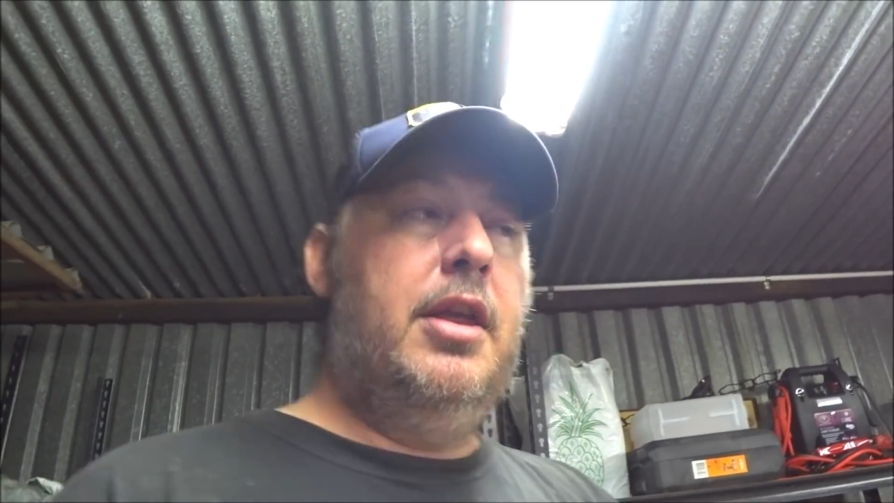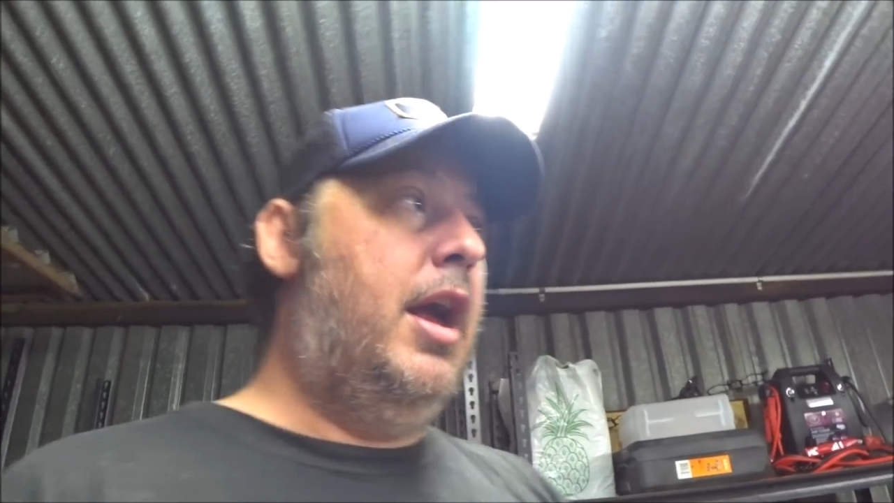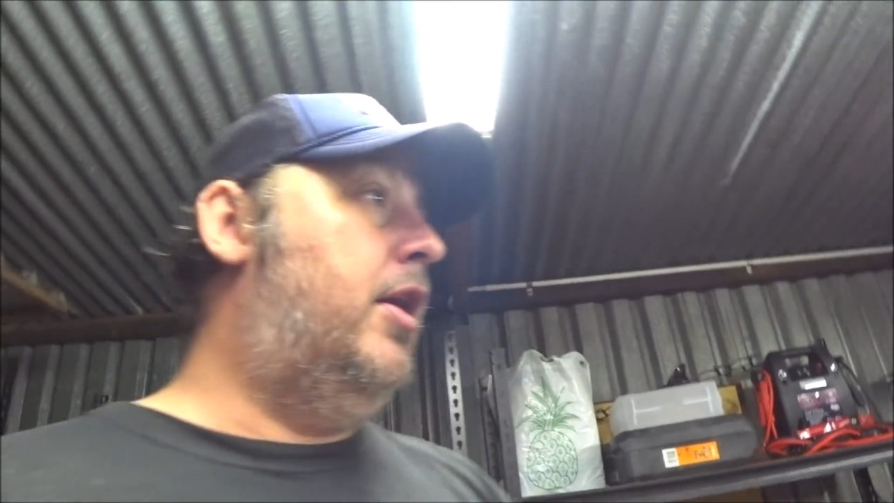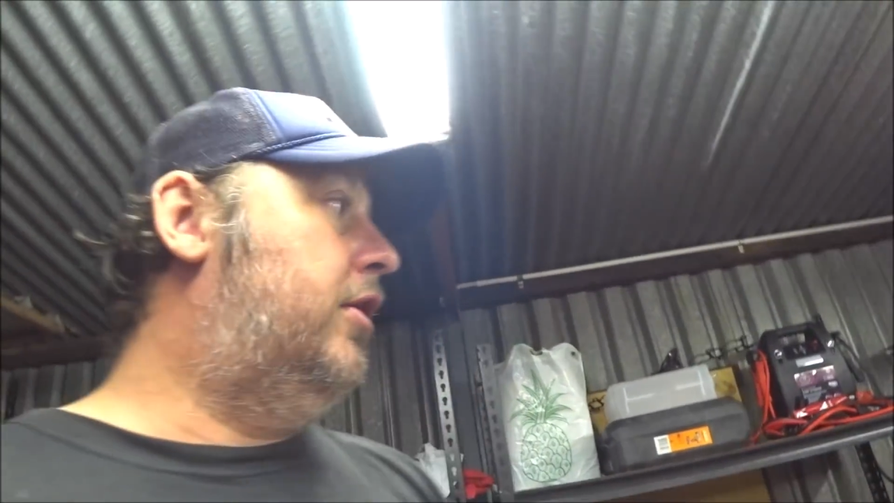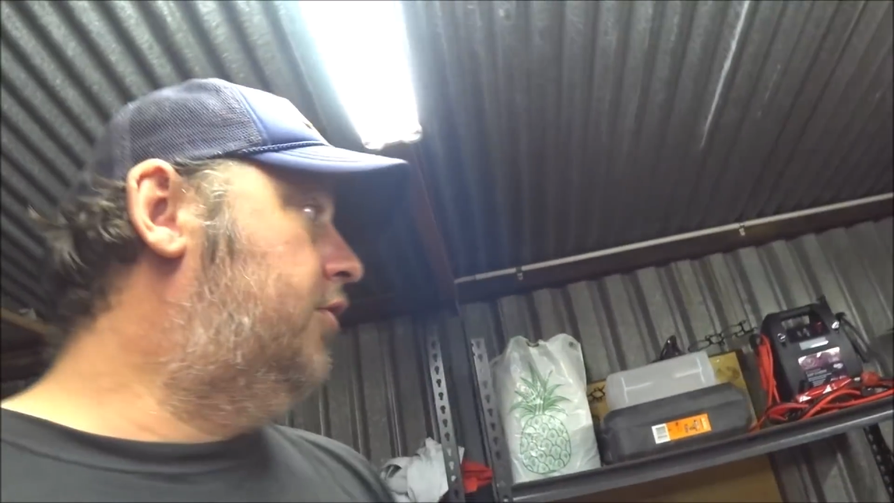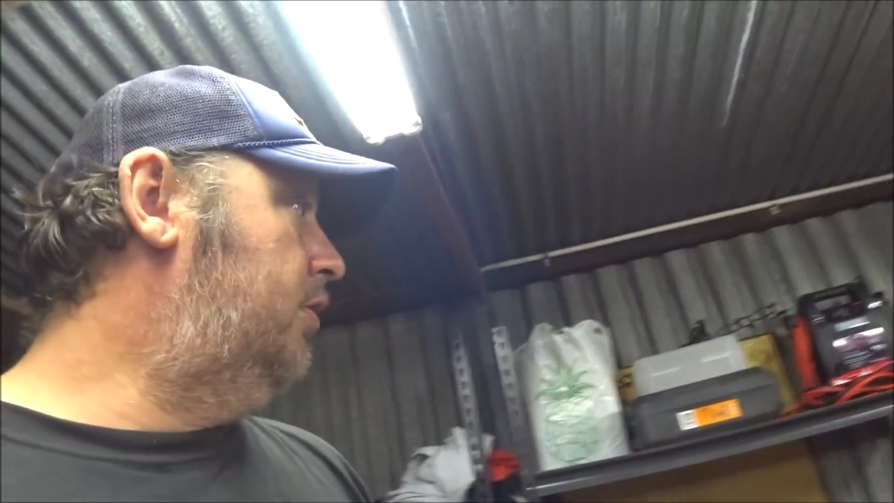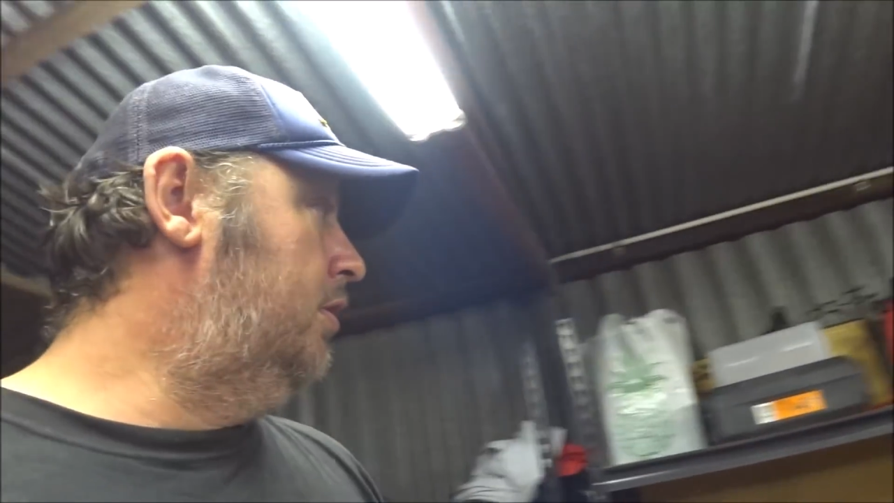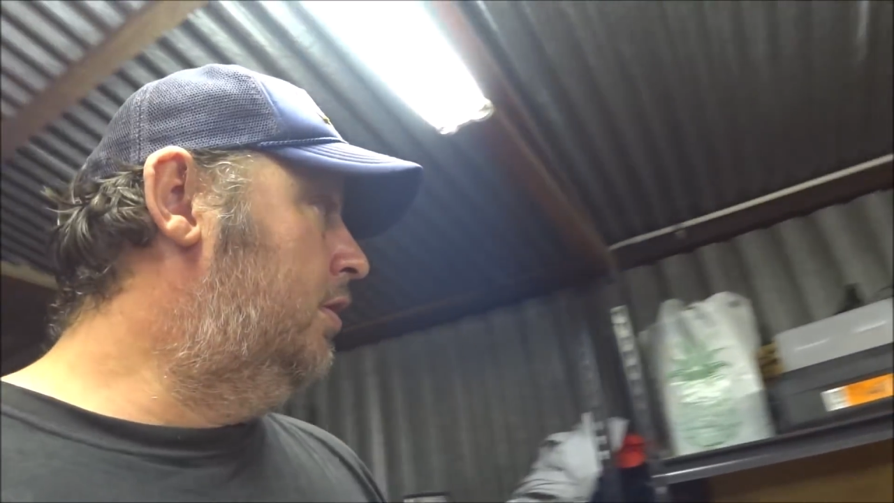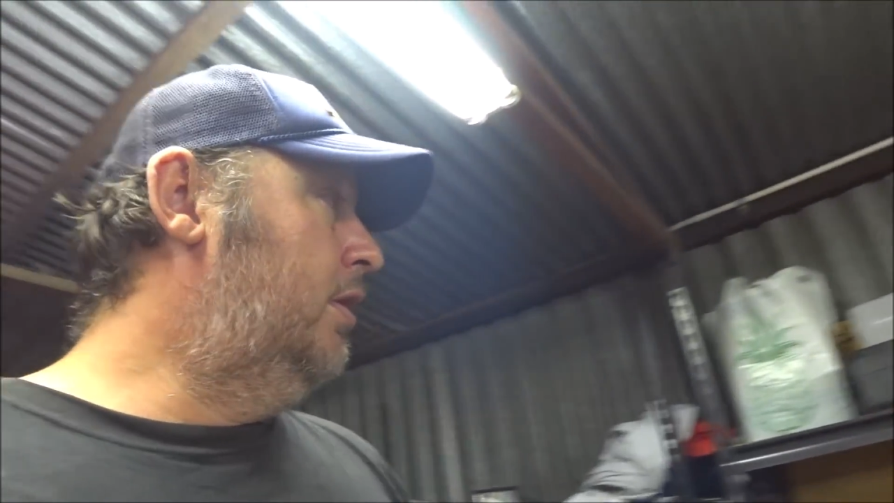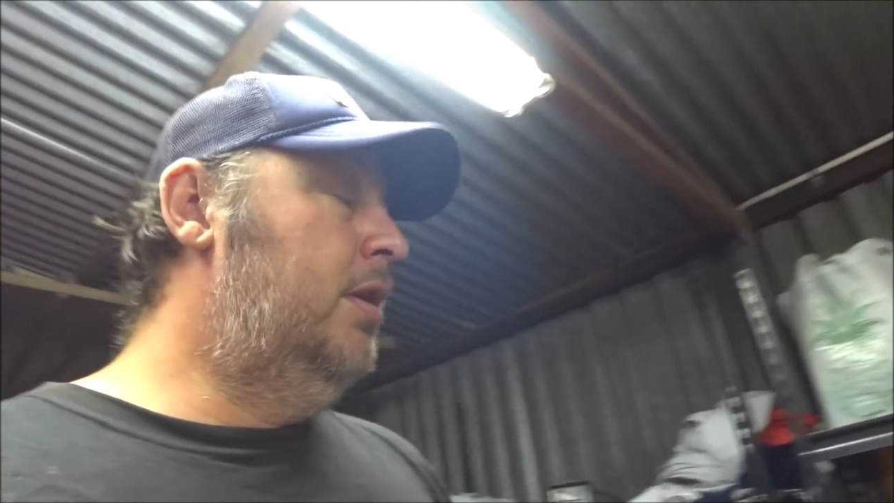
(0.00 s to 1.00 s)
garage
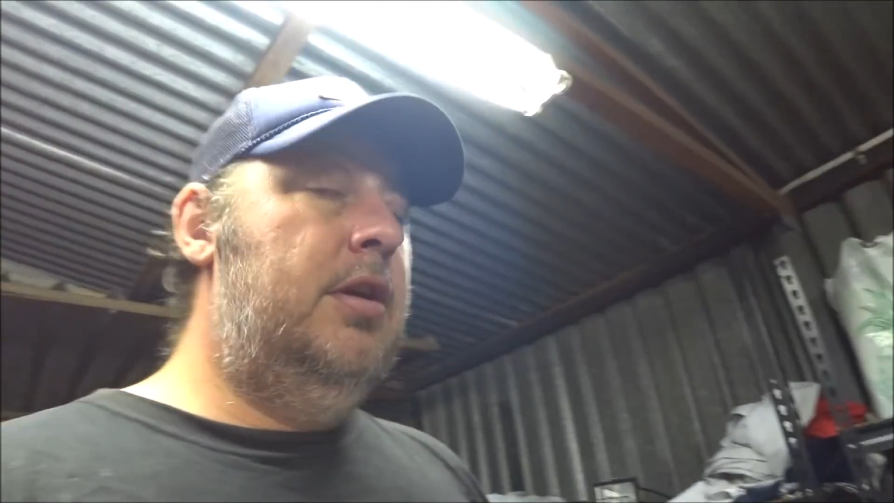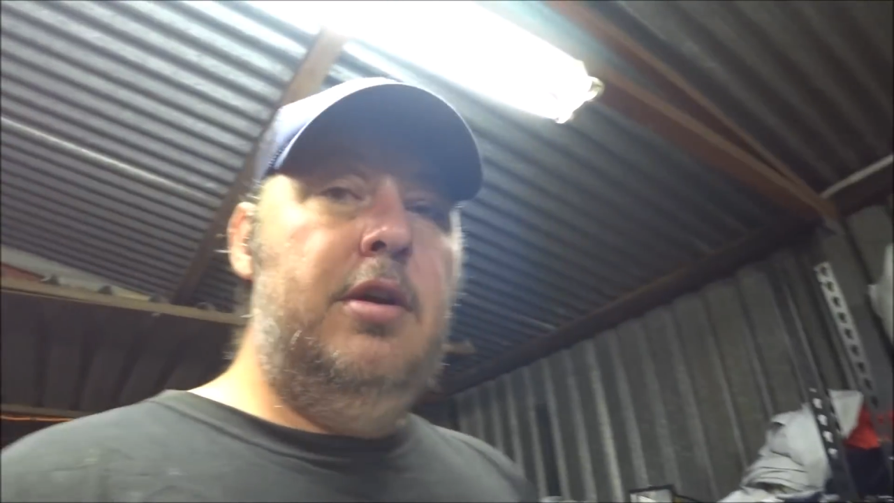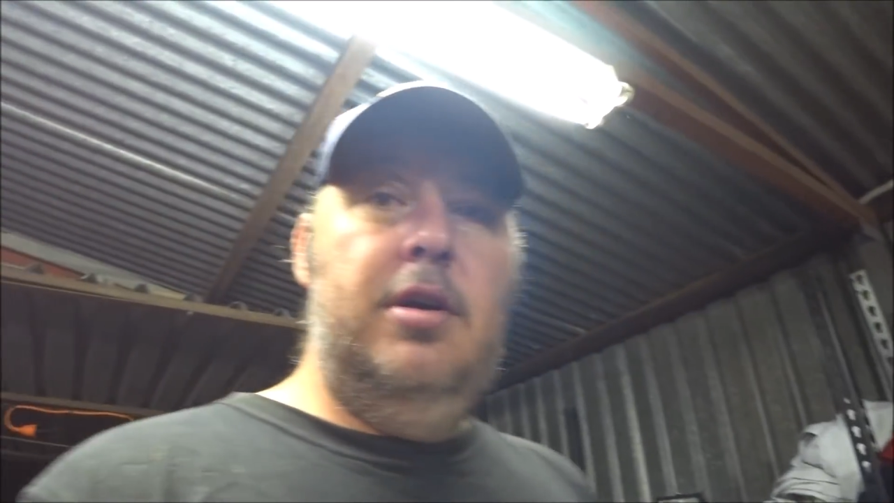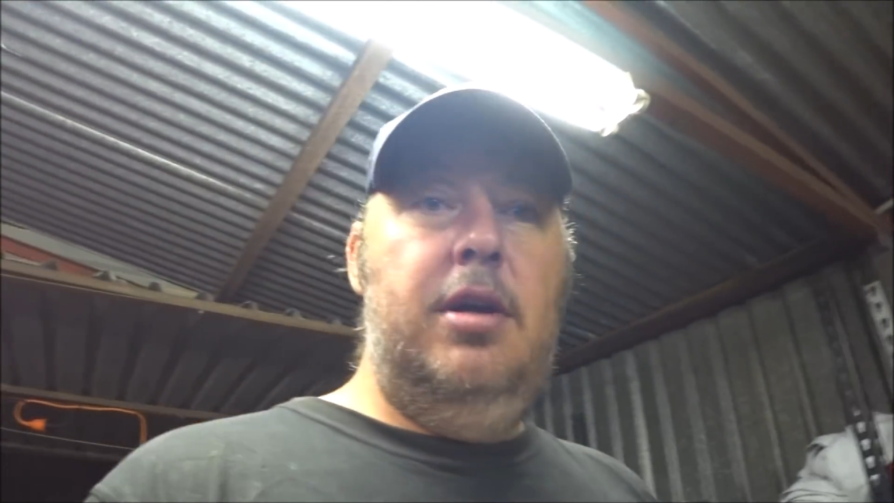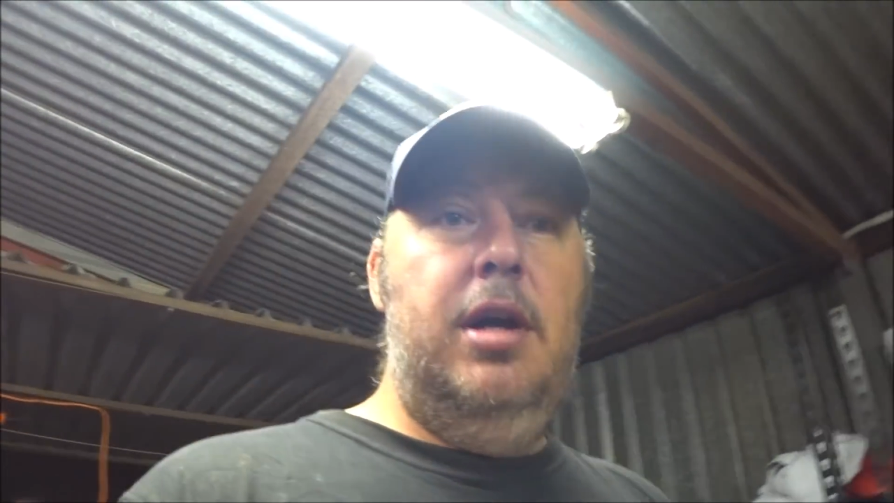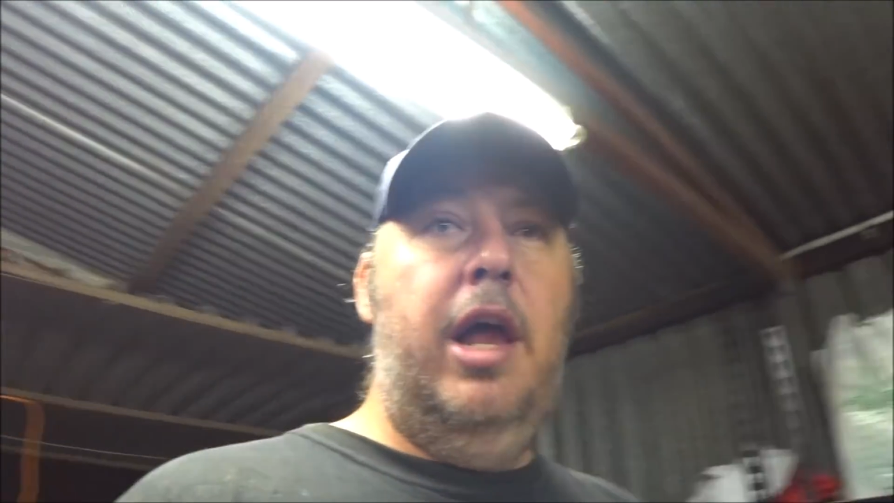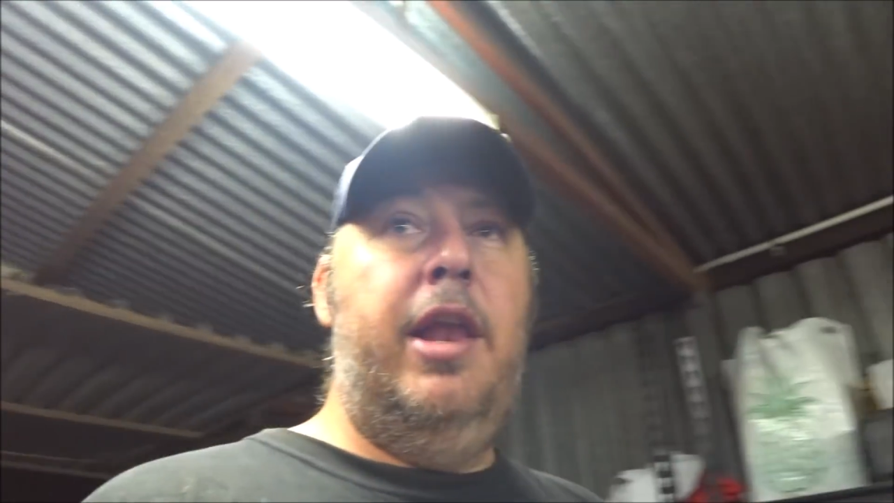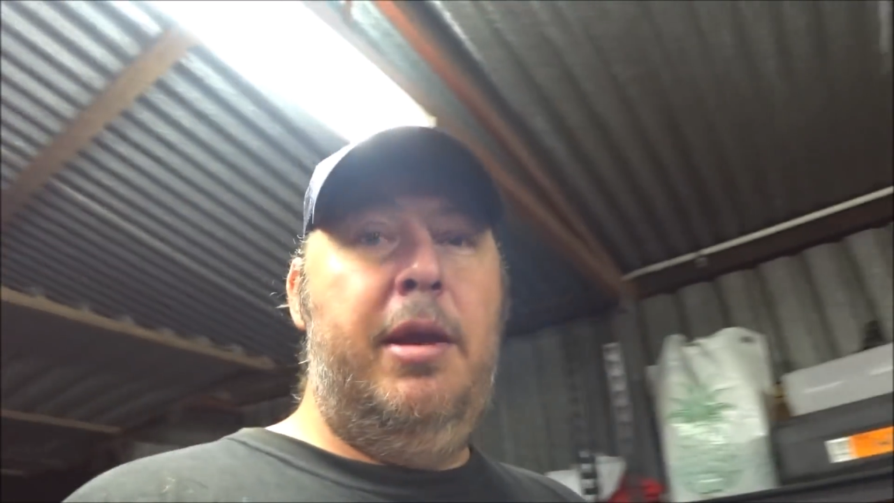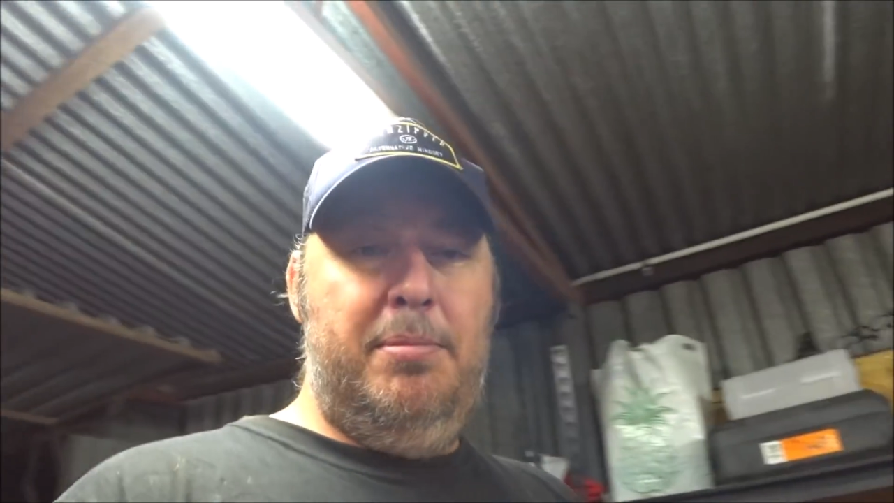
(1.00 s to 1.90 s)
and then